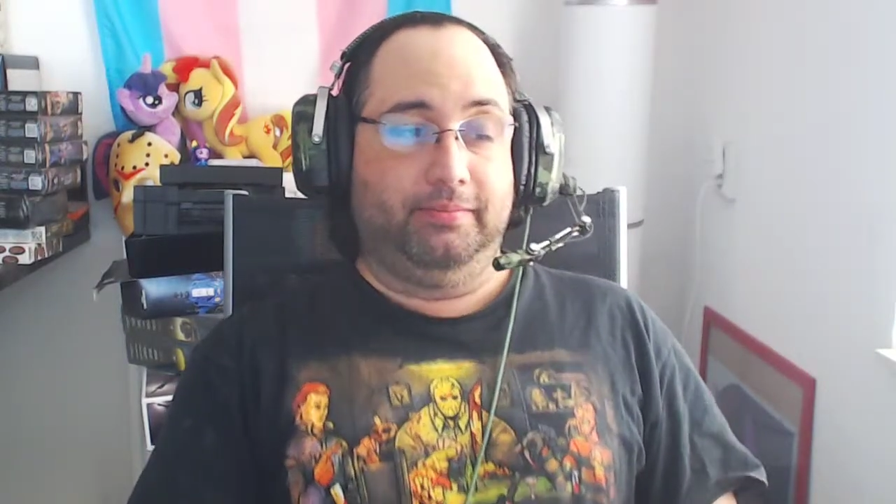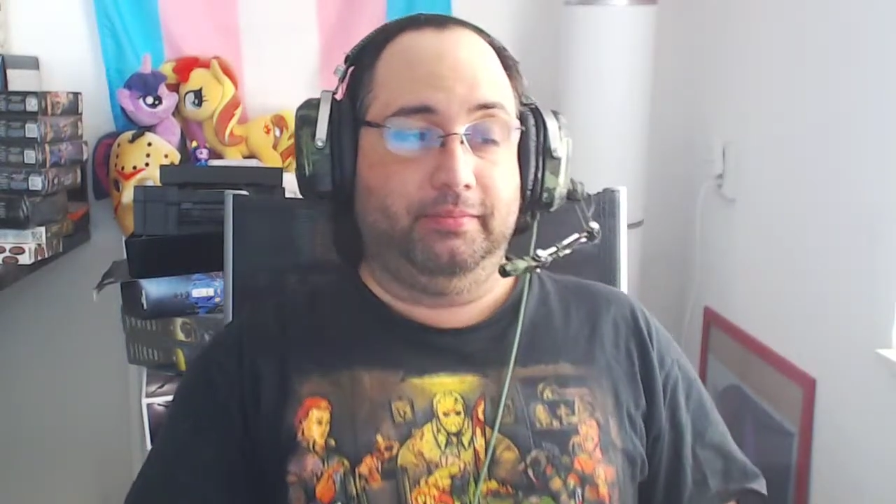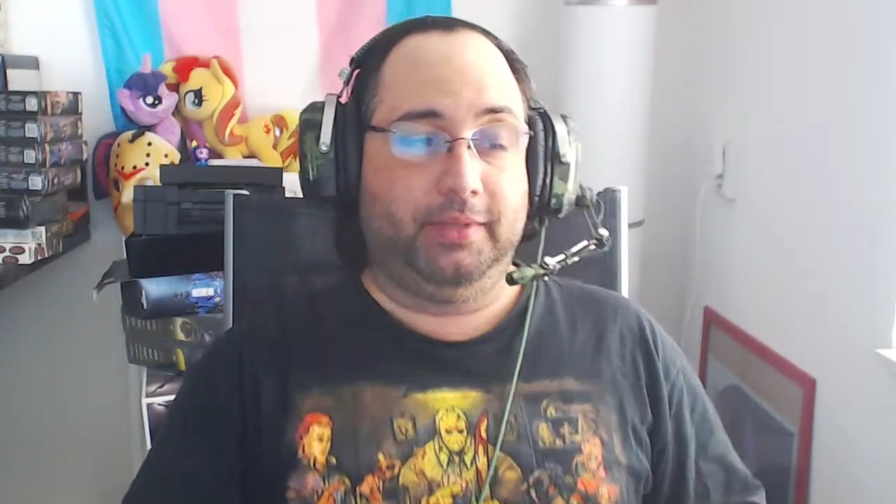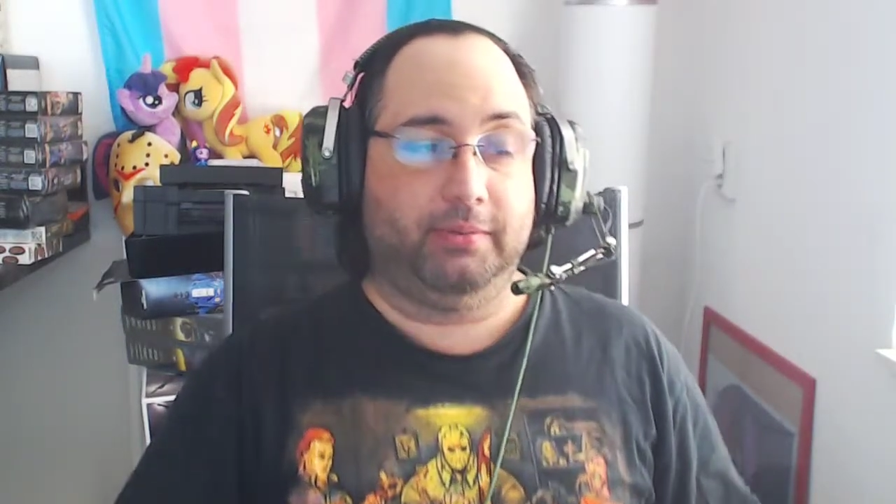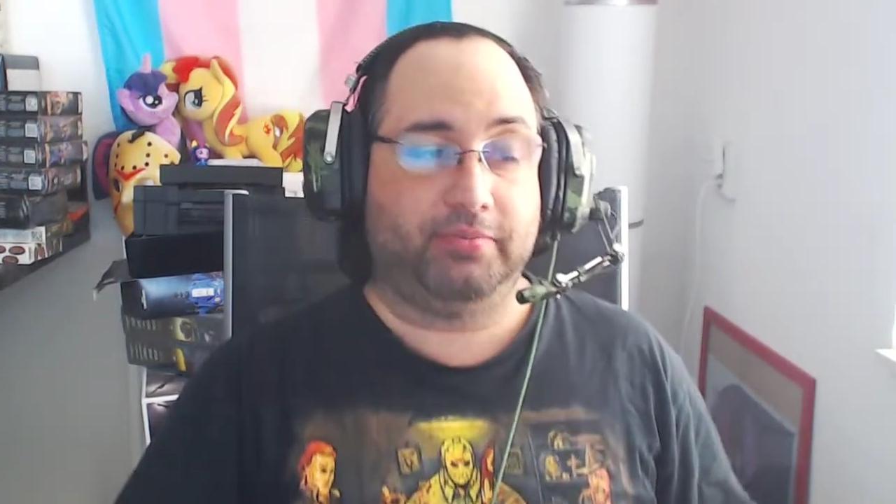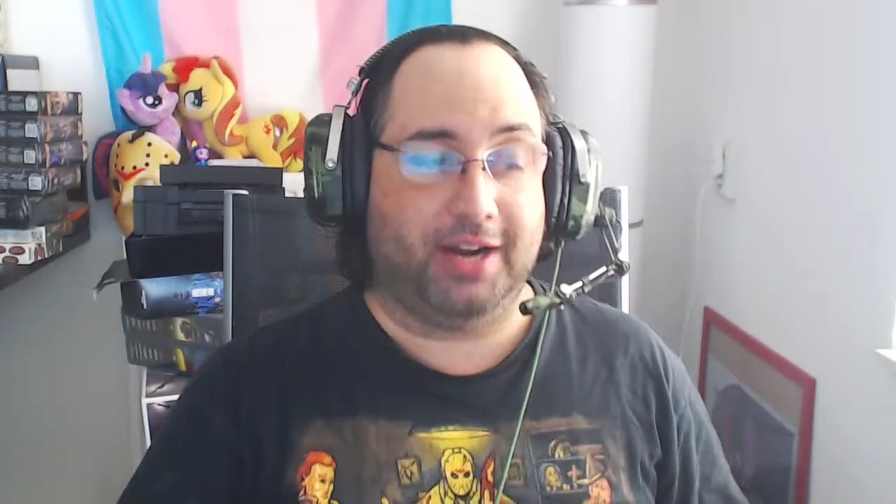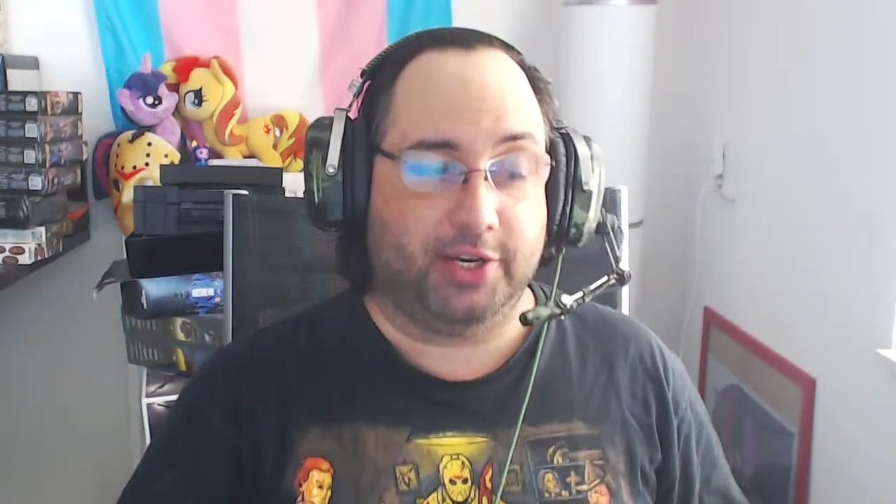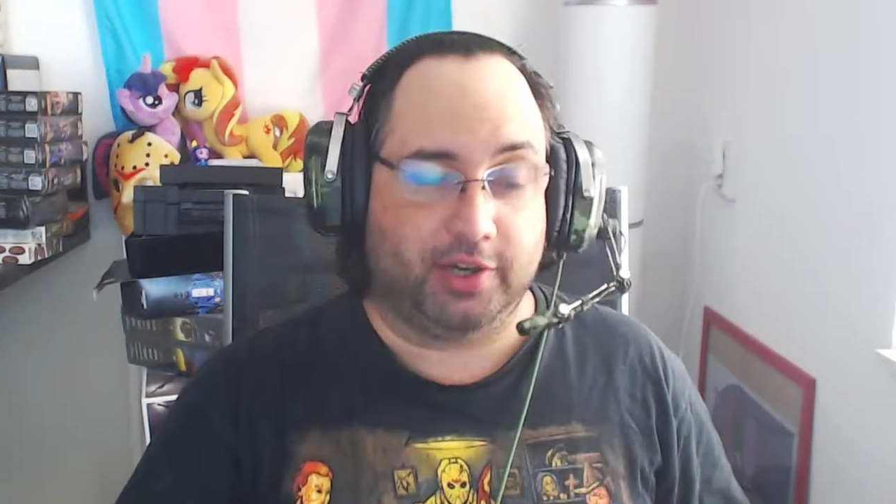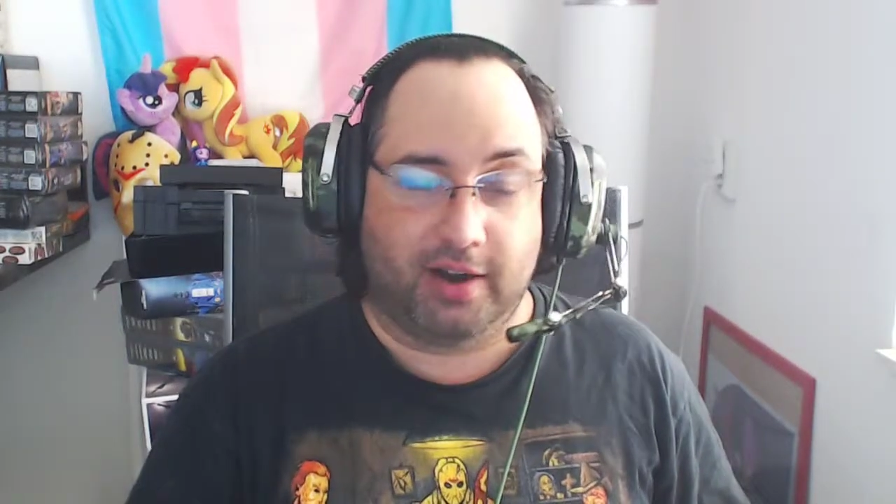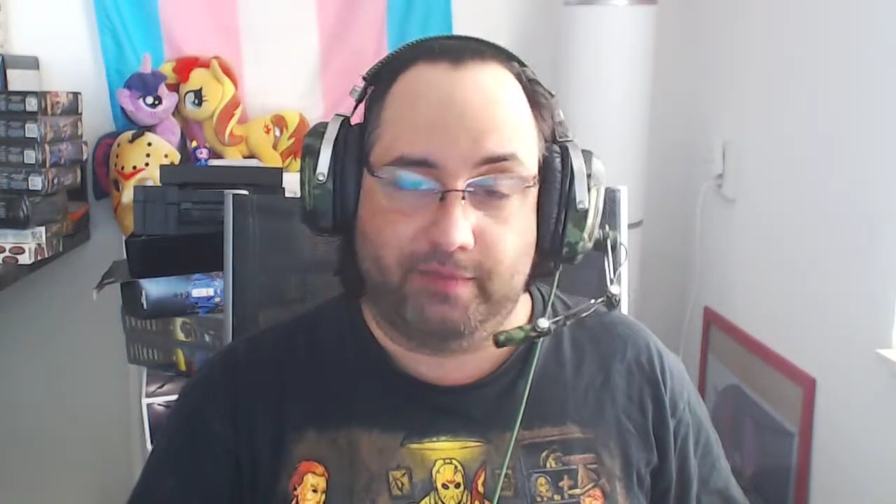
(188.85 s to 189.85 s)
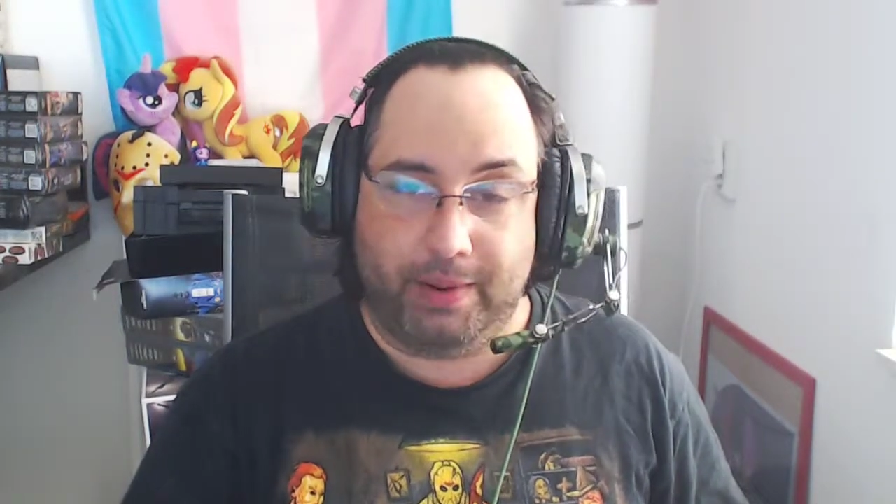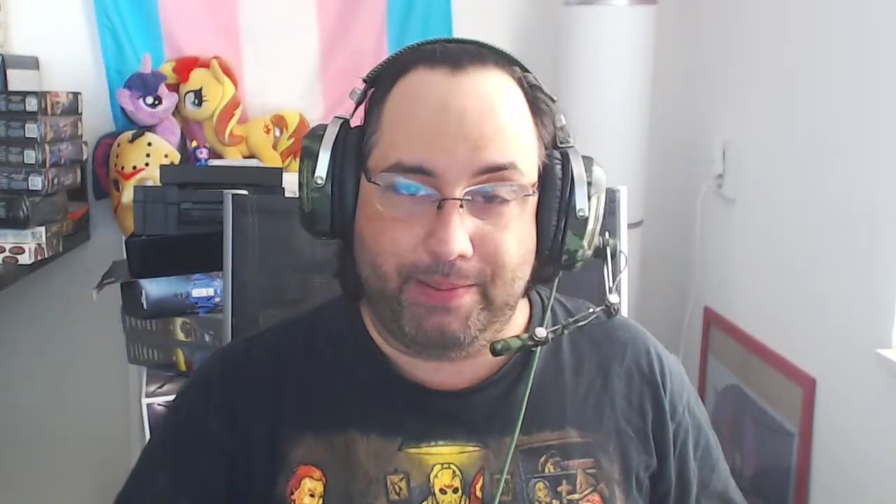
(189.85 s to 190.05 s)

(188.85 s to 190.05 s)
some pressure off my